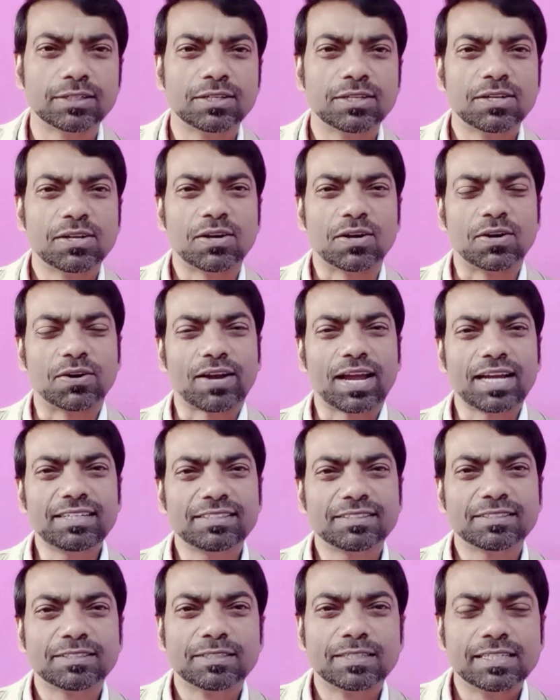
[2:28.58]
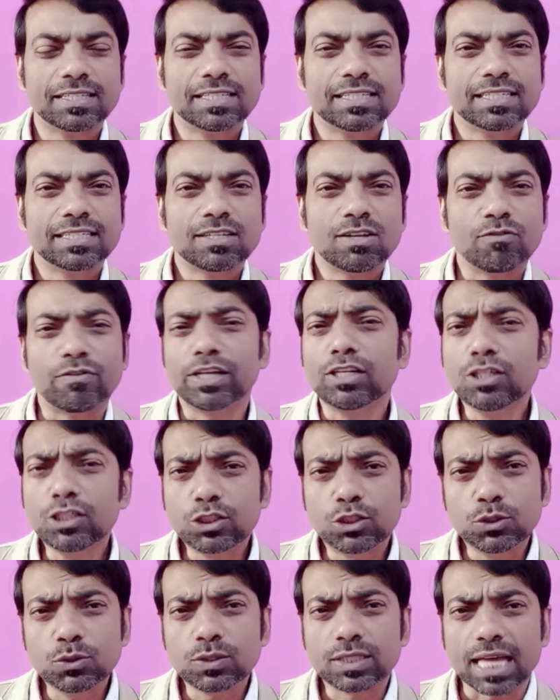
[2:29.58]
All right, when you
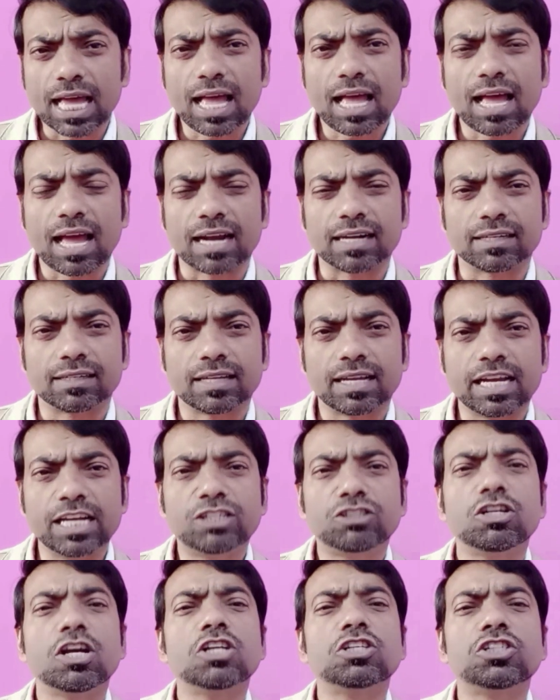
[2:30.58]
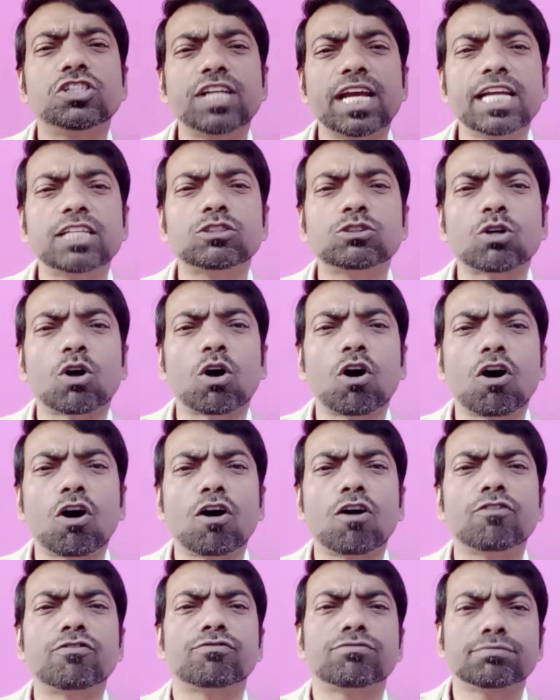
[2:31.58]
do that, it shakes
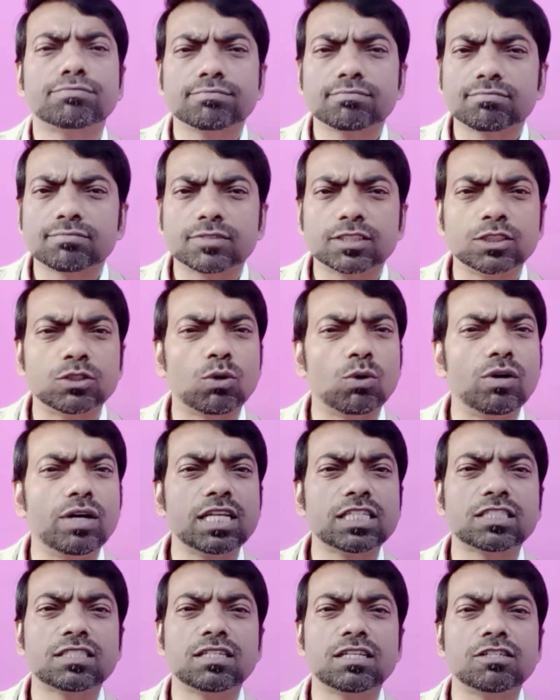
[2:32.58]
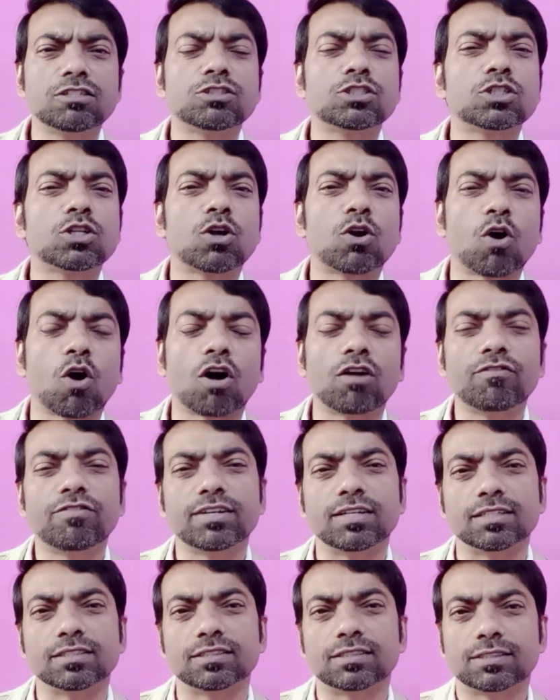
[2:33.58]
off your listener's
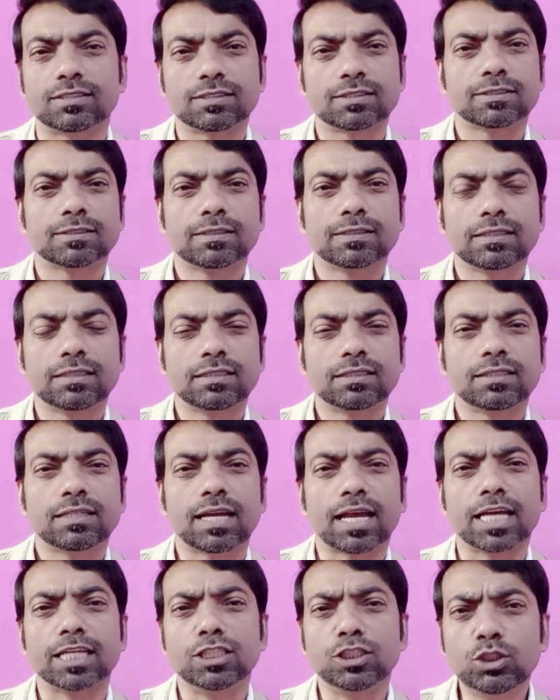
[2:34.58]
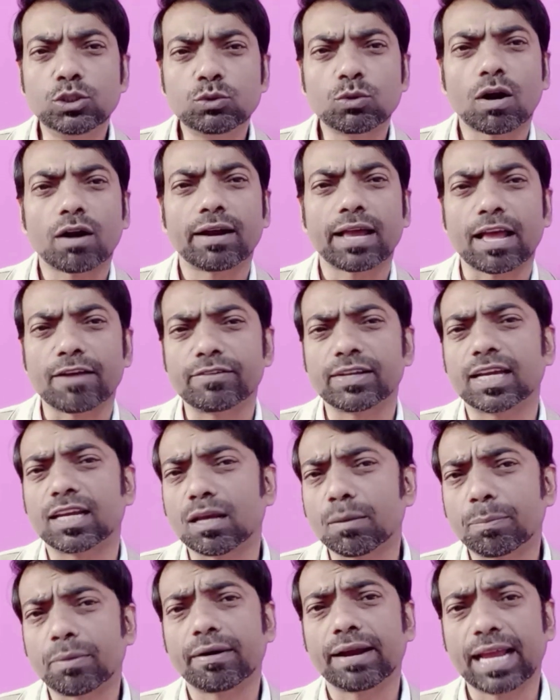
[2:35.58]
confidence and you are having an
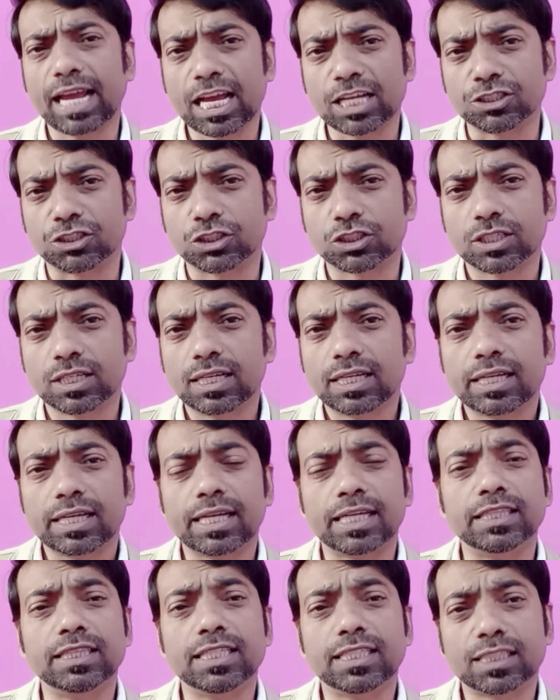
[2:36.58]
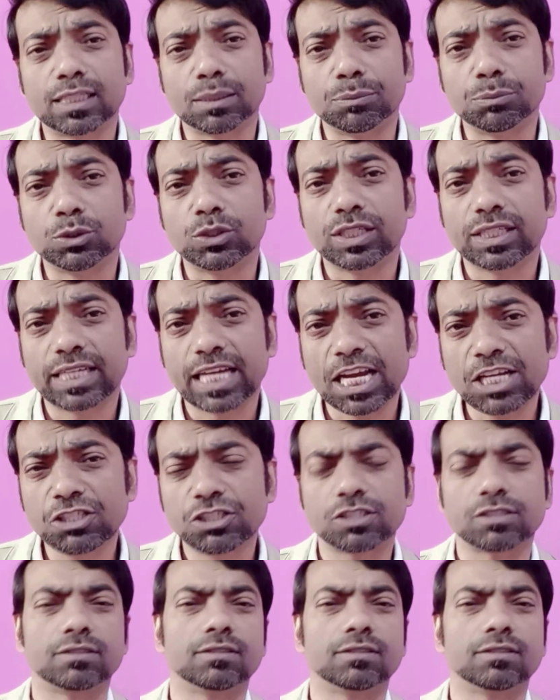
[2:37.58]
upper edge in the communication.